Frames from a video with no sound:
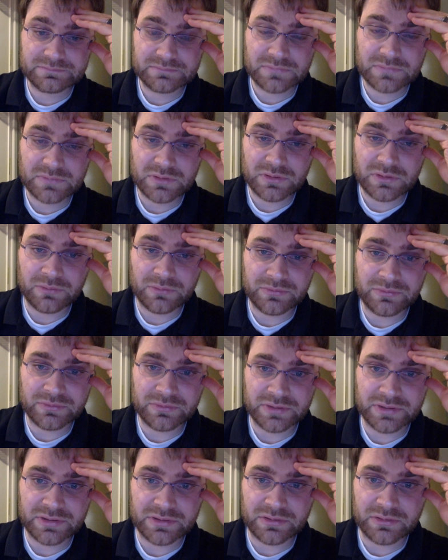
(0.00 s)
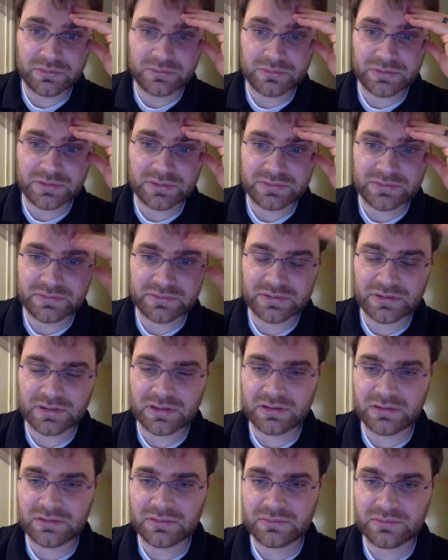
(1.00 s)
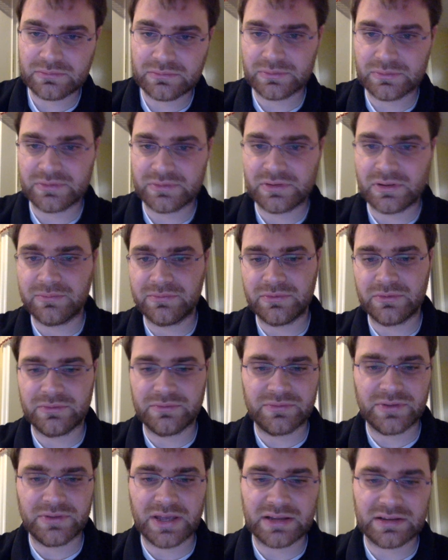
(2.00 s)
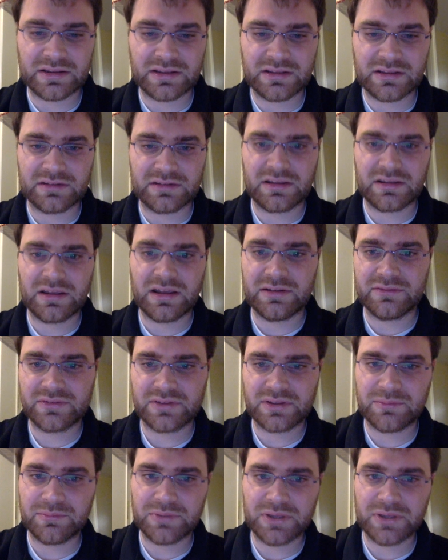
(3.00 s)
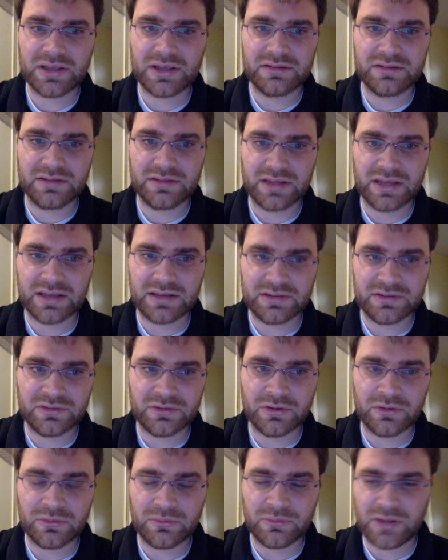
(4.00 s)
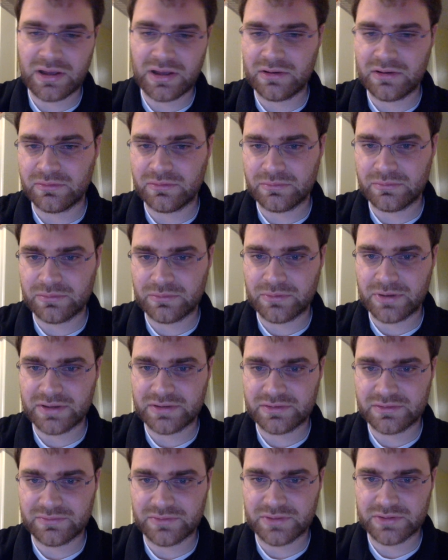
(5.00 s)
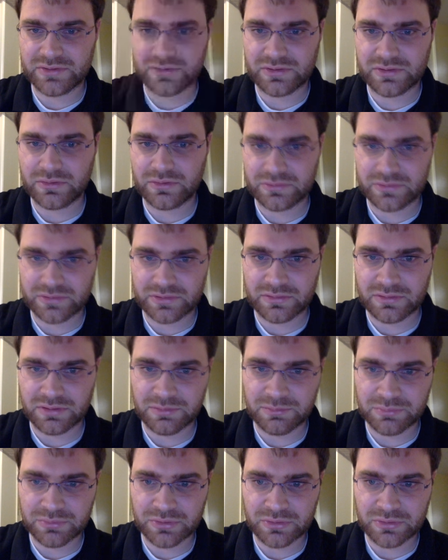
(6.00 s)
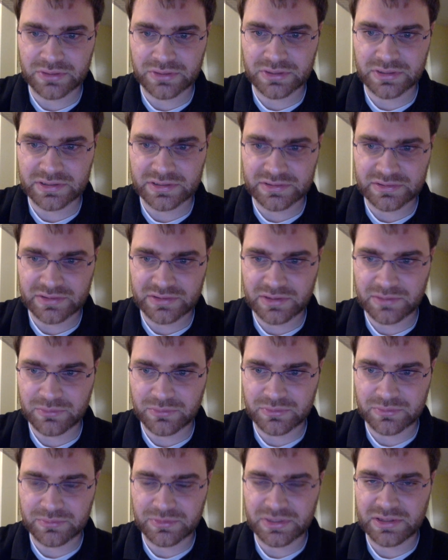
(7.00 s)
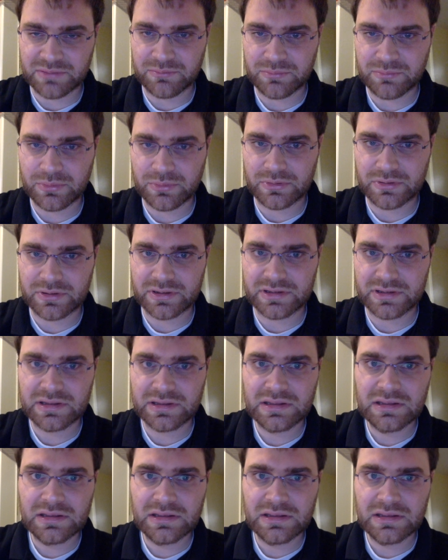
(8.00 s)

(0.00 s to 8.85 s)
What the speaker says: Hopefully, though, this was helpful. In fact, I can kind of skip ahead to that. You know how the rest of this goes. It'll upload it. It's able to be imported.